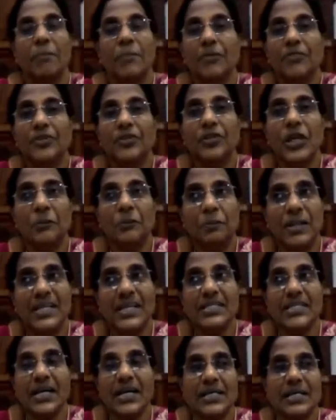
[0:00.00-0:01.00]
Before that,
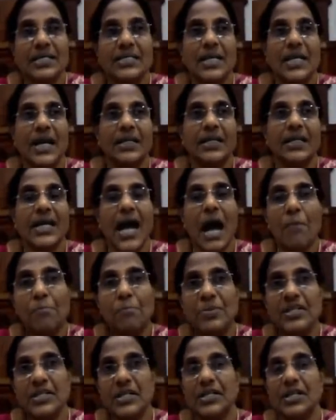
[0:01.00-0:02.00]
please understand,
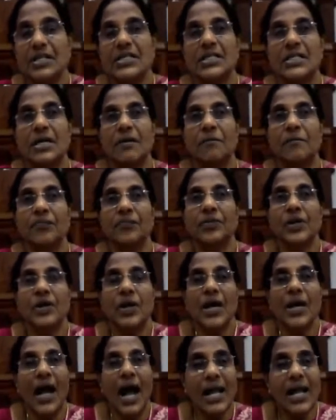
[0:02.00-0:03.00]
capitalism,
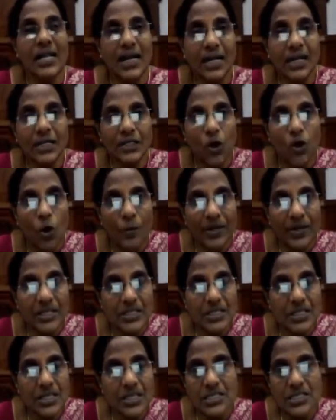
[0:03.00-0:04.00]
an
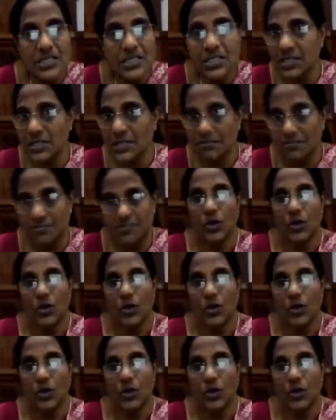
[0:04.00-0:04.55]
economic system.